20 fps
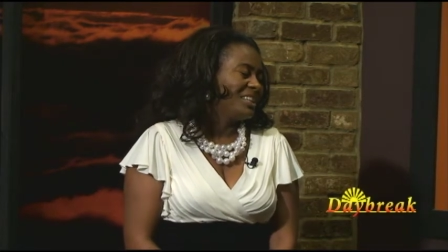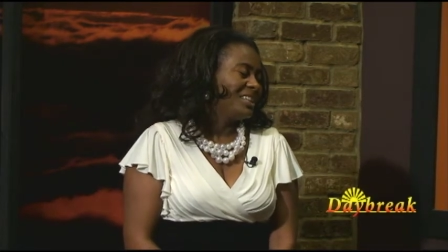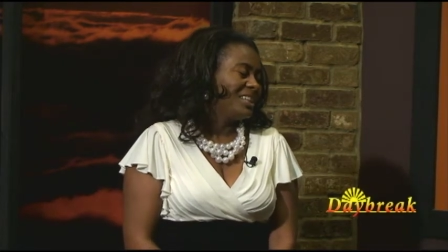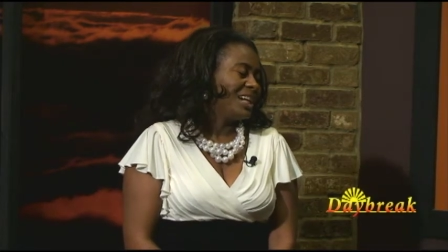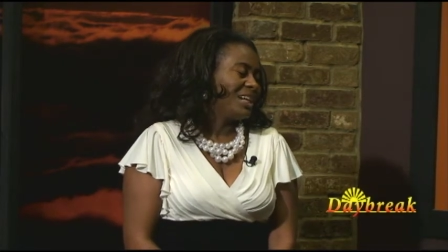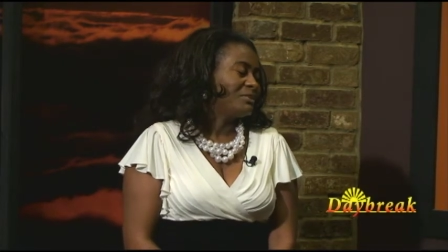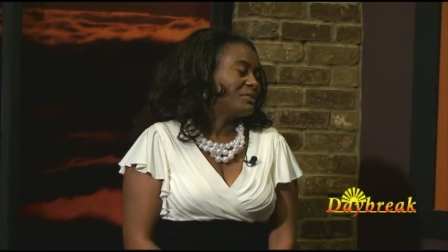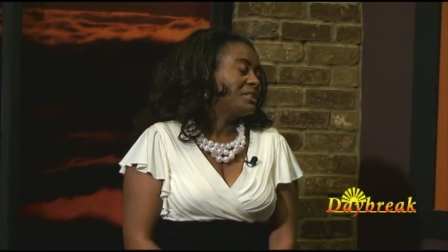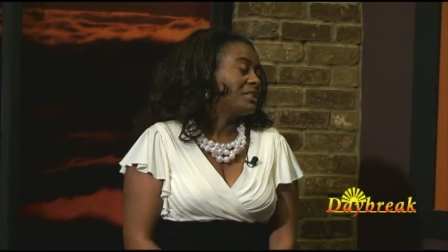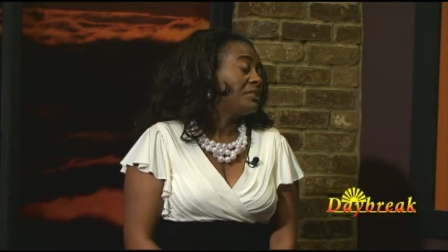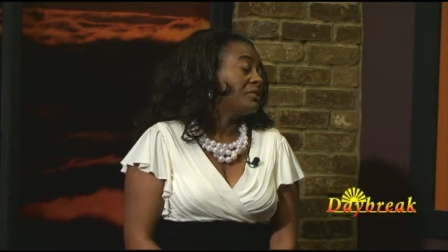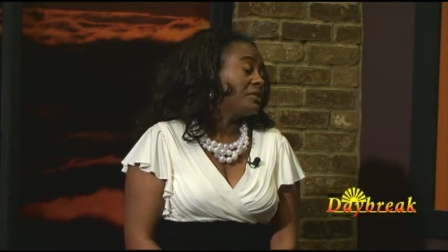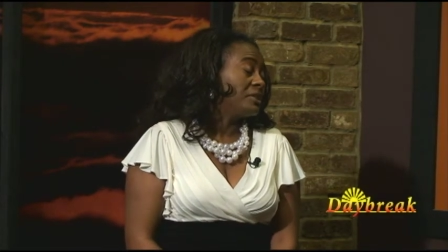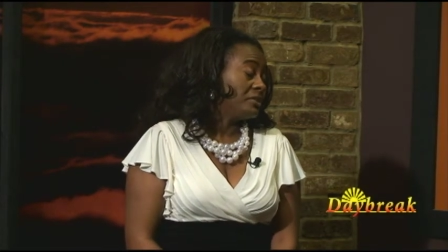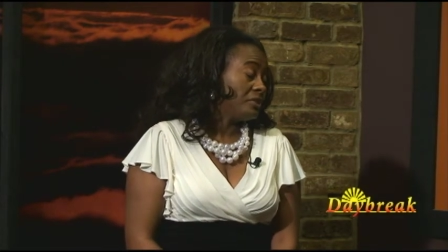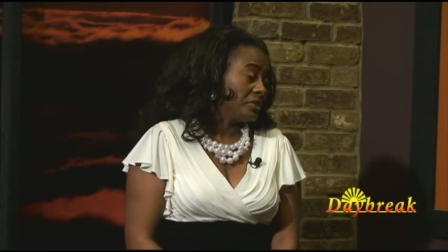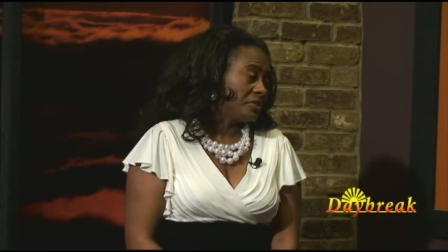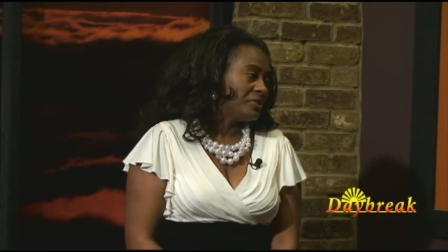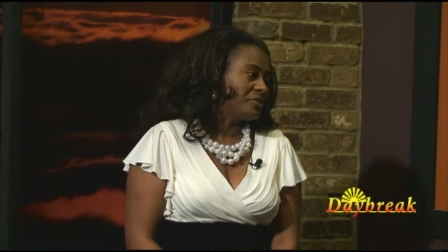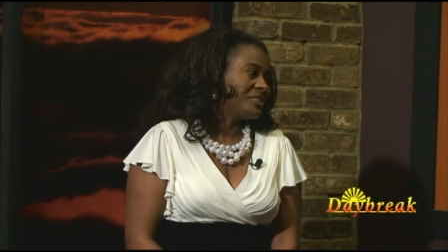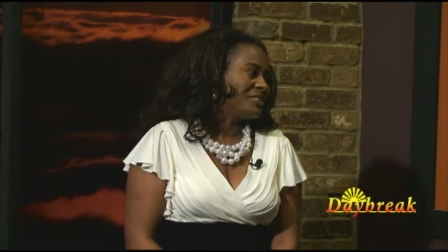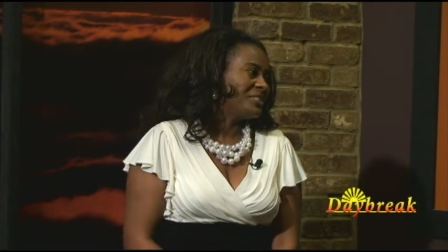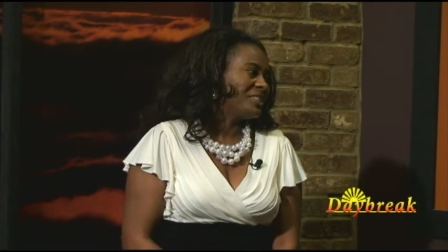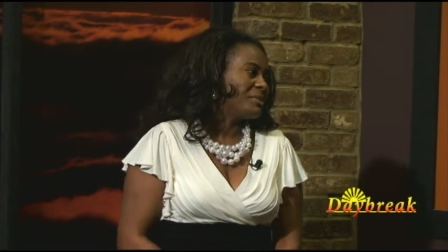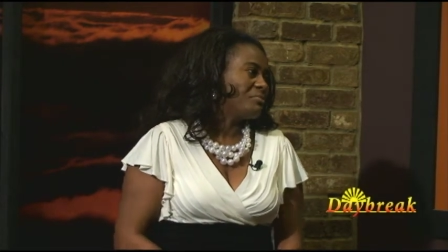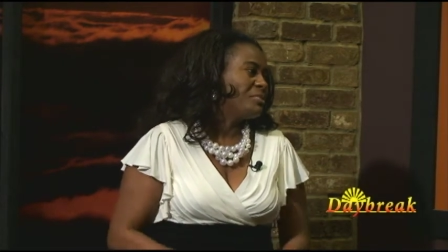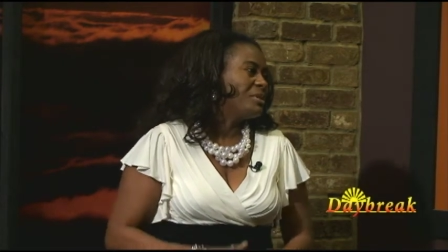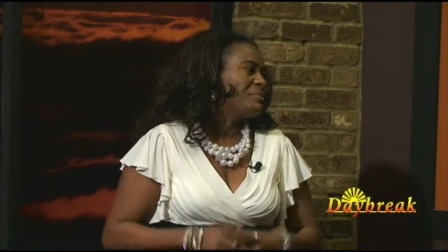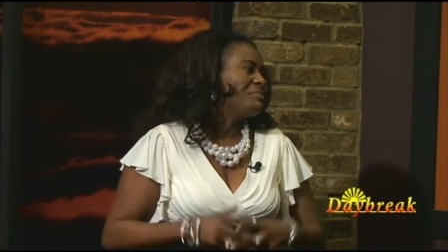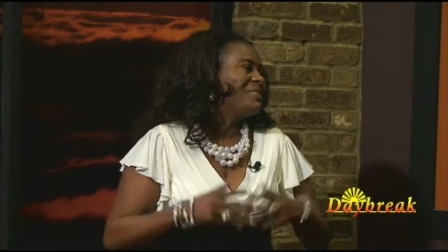I was getting on their nerves. So they
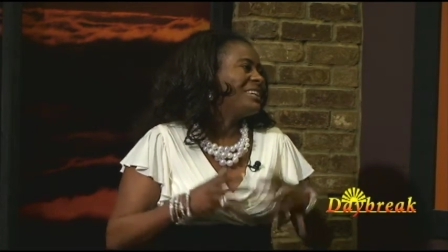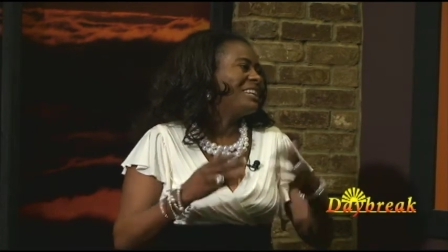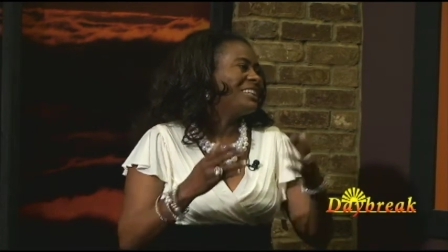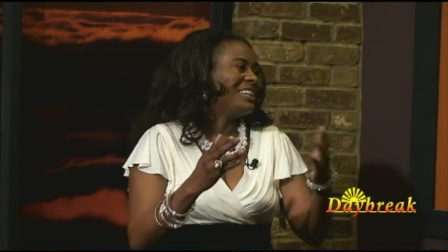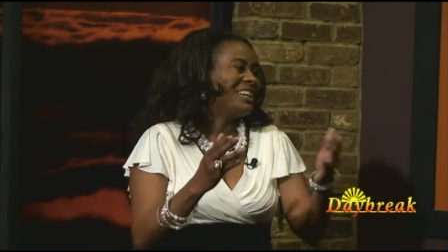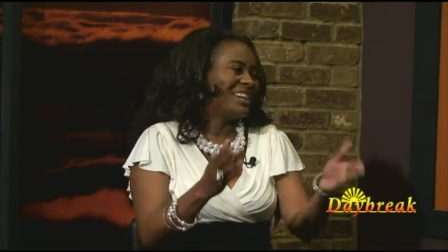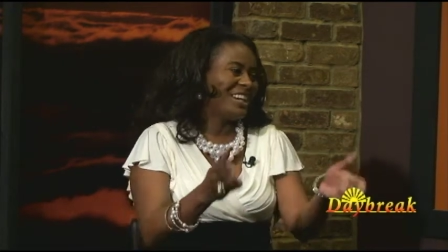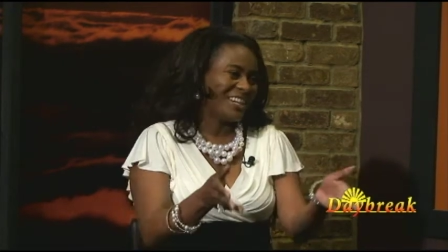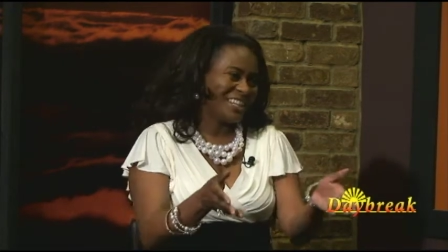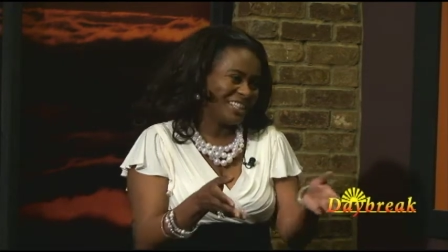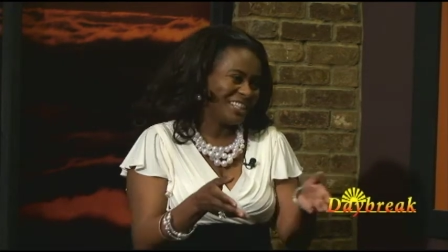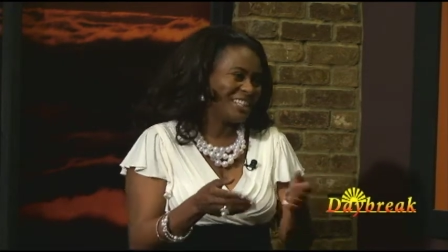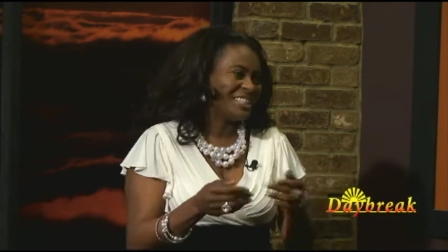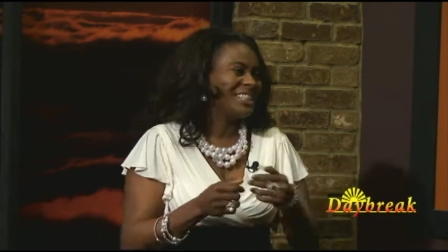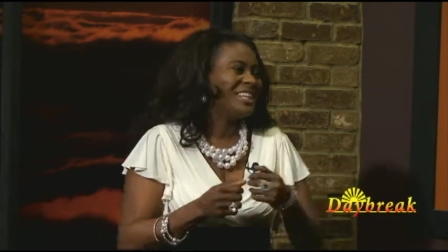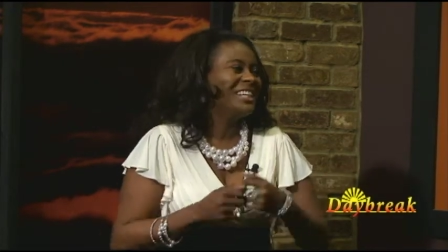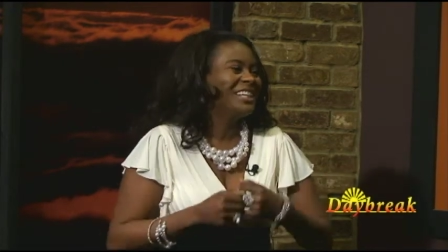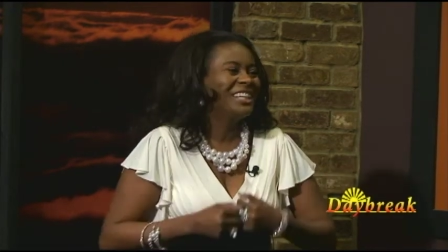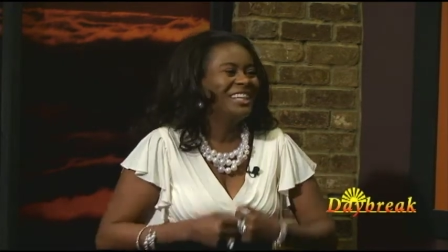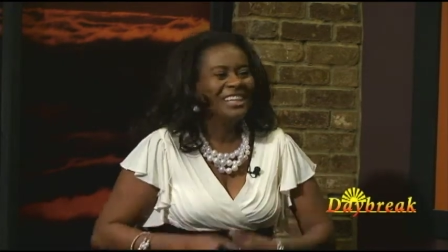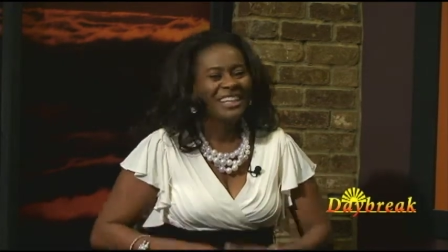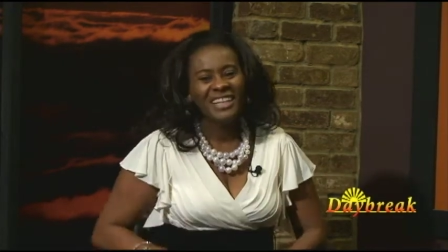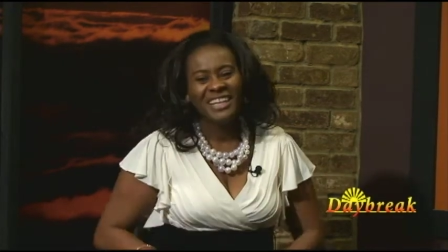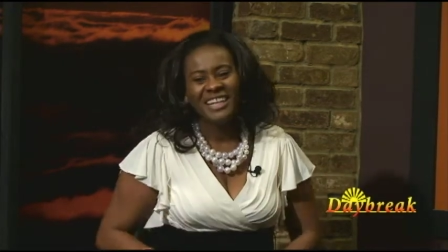put me in the audience. Mm -hmm.